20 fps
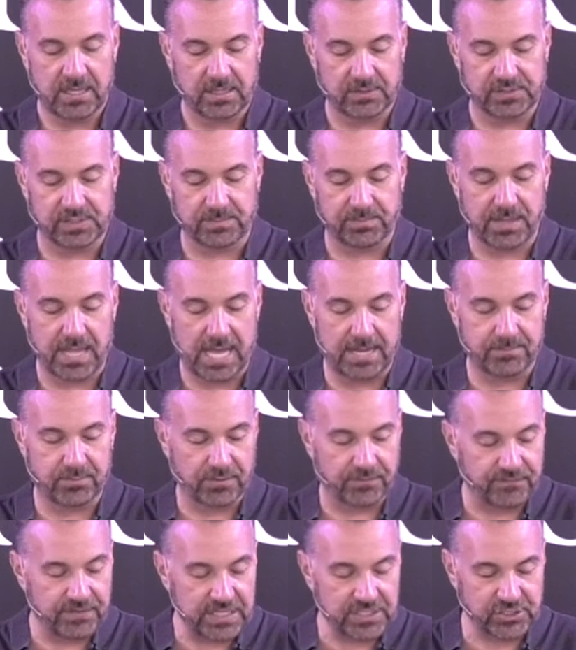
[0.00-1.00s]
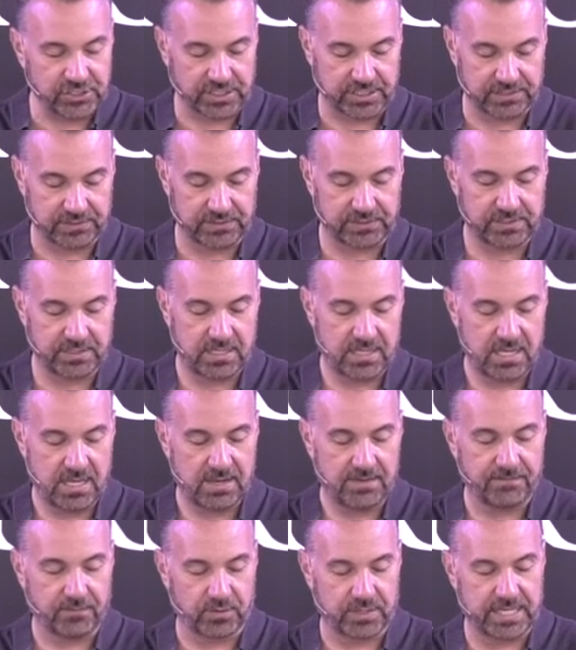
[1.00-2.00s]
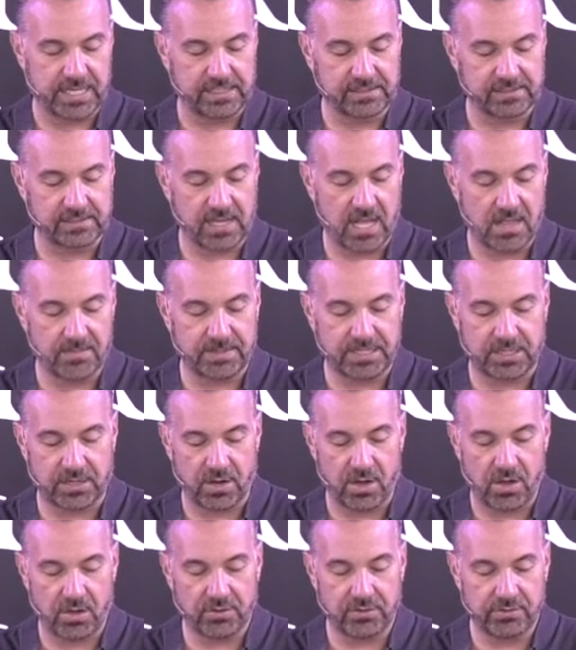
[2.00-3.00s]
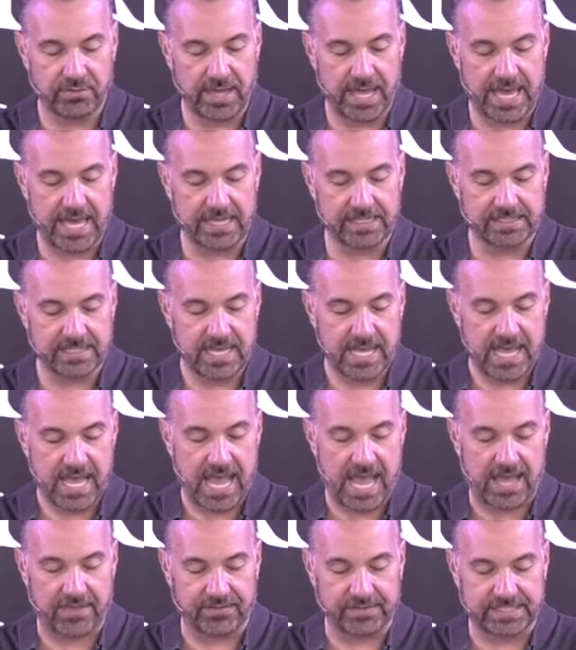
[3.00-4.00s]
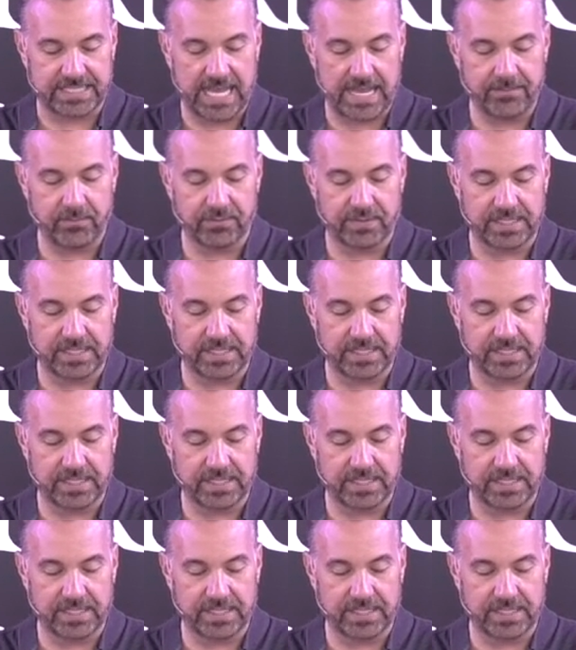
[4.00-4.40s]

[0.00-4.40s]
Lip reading: supplied provisions for King Solomon and all who ate at the table.